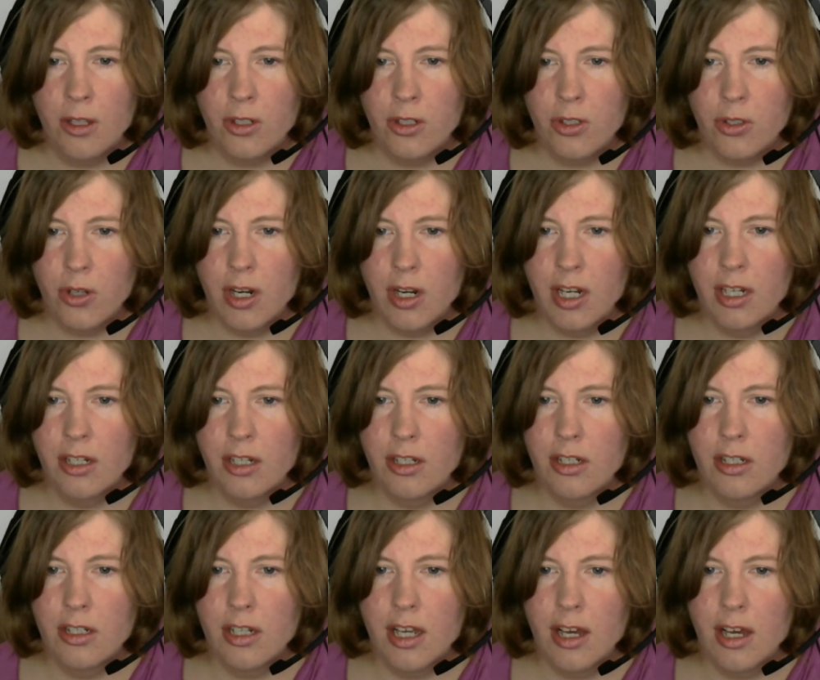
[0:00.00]

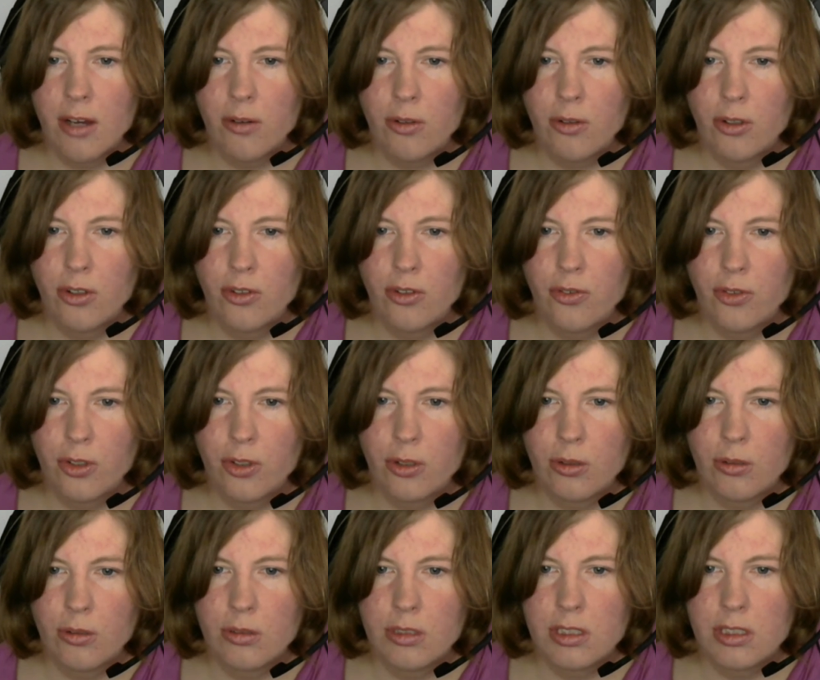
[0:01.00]
trying out new
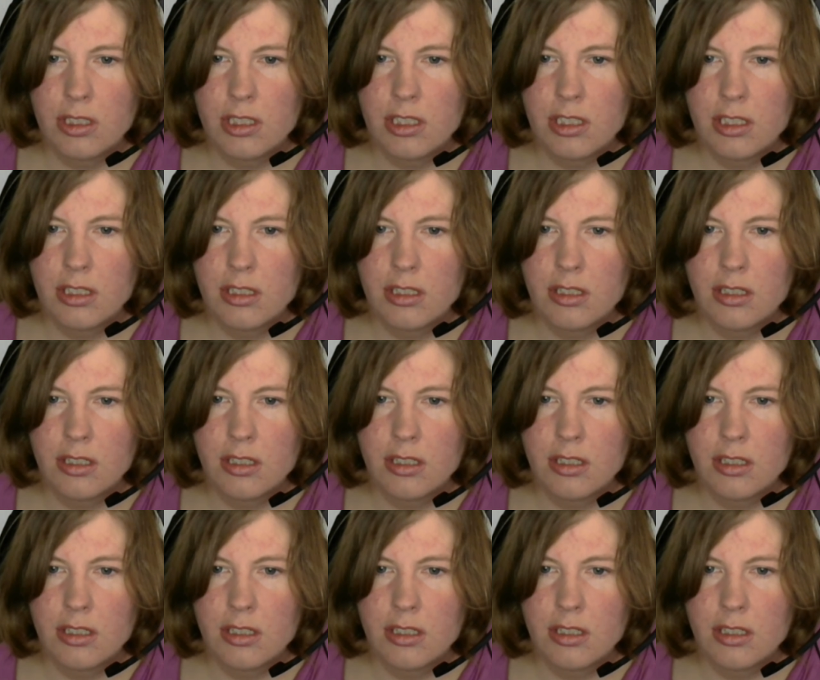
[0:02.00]
foods and